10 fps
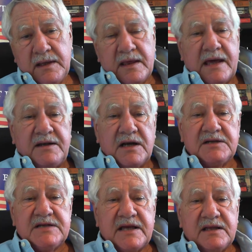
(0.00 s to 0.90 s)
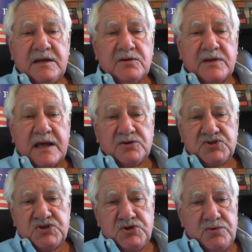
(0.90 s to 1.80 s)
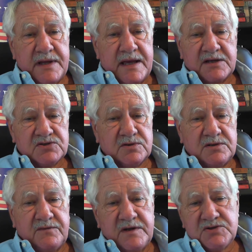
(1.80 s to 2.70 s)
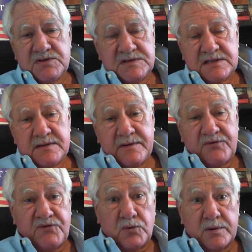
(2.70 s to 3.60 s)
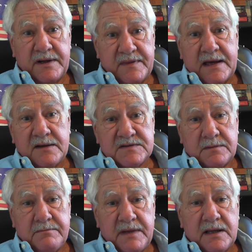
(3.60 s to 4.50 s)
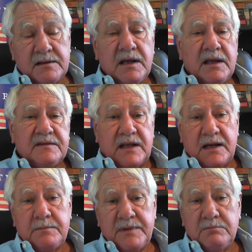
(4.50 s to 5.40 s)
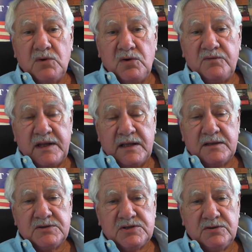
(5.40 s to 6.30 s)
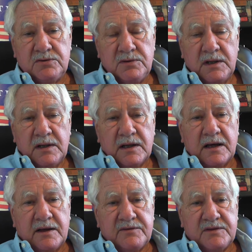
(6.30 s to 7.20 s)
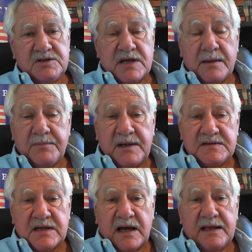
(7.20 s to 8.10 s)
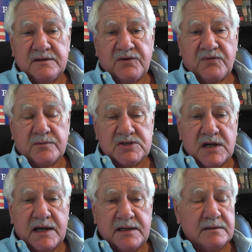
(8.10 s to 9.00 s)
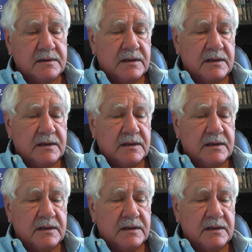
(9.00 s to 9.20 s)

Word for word: had not taken into account two extra divisions, that's about 40,000 men, that had been moved into uh, the Japanese islands from China,